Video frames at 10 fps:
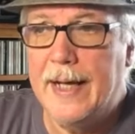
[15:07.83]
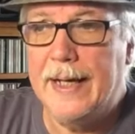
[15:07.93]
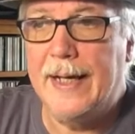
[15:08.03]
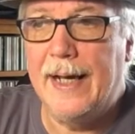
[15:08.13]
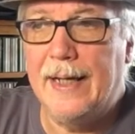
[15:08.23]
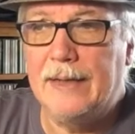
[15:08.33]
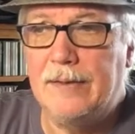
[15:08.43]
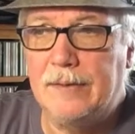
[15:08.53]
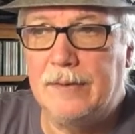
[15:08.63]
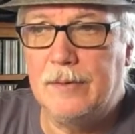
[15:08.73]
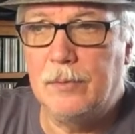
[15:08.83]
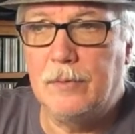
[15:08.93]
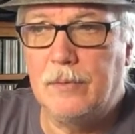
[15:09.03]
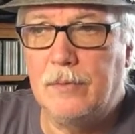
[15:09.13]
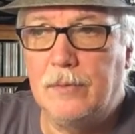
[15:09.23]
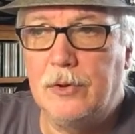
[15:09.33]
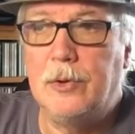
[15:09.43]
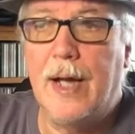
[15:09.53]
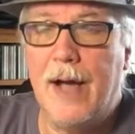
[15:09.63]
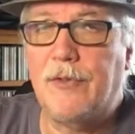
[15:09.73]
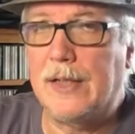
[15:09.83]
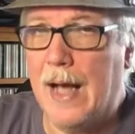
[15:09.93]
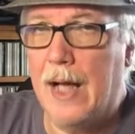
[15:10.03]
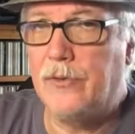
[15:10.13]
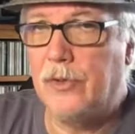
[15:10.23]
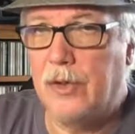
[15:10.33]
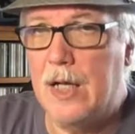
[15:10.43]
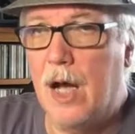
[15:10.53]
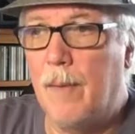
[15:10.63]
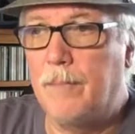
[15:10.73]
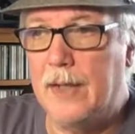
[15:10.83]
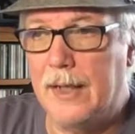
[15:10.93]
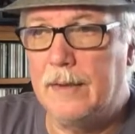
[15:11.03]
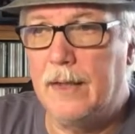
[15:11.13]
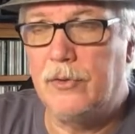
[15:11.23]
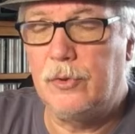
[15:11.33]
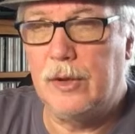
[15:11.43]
And you have to constantly update this.